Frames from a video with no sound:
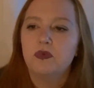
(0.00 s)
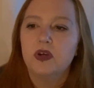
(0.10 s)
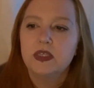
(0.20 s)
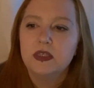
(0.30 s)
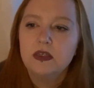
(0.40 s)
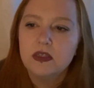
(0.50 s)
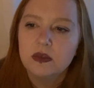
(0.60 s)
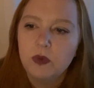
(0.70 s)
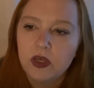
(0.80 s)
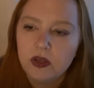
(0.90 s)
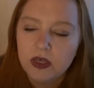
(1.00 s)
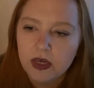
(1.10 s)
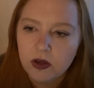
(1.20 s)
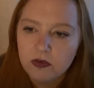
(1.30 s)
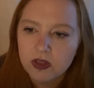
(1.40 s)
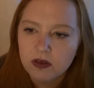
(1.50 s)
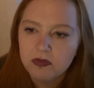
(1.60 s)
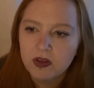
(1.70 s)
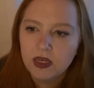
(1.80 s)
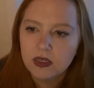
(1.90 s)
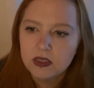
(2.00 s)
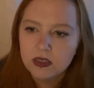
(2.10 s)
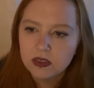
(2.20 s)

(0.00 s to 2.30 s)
present and we couldn't get over that fact.